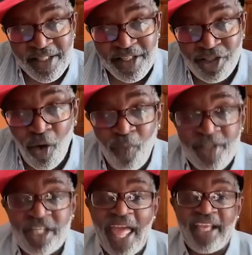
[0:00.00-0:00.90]
So it
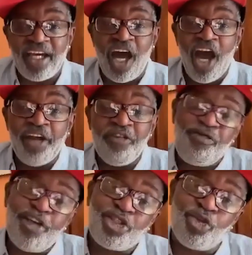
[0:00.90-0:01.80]
was like an
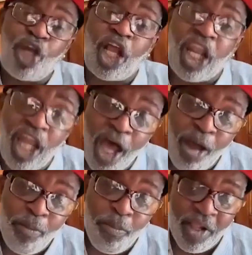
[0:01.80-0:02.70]
unofficial
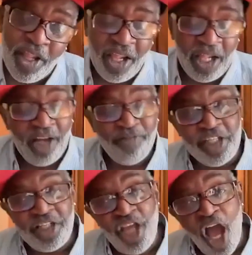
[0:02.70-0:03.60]
club of
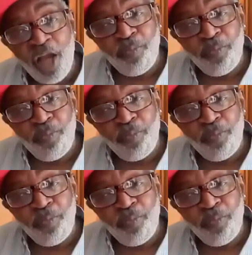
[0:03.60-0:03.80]
these young